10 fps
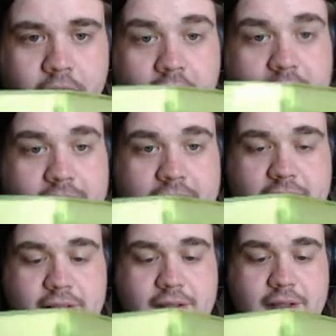Unless
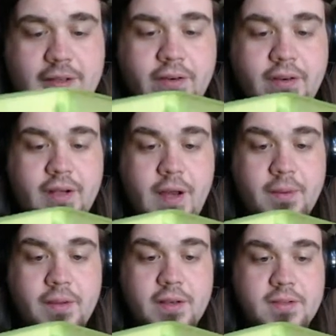this is a different
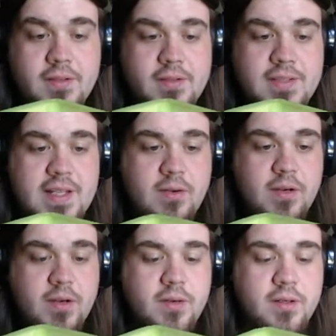copy. There's a sale
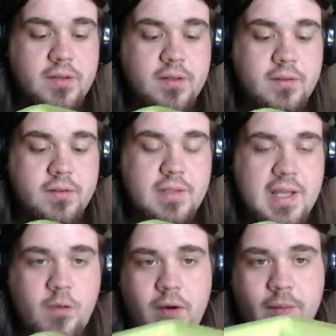going on
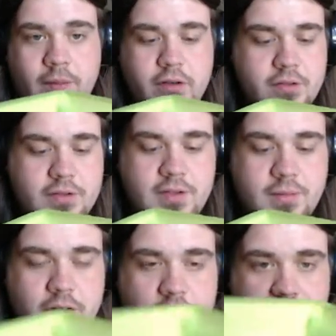at Walmart or
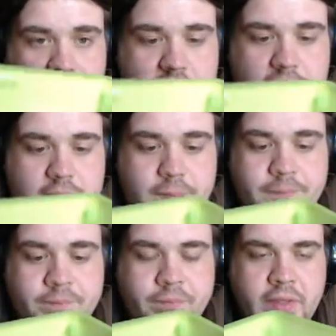something during that time.
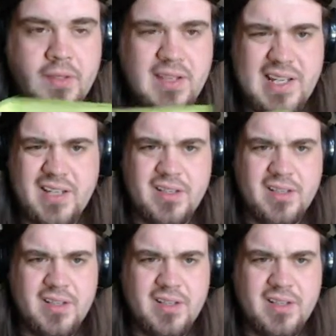Like a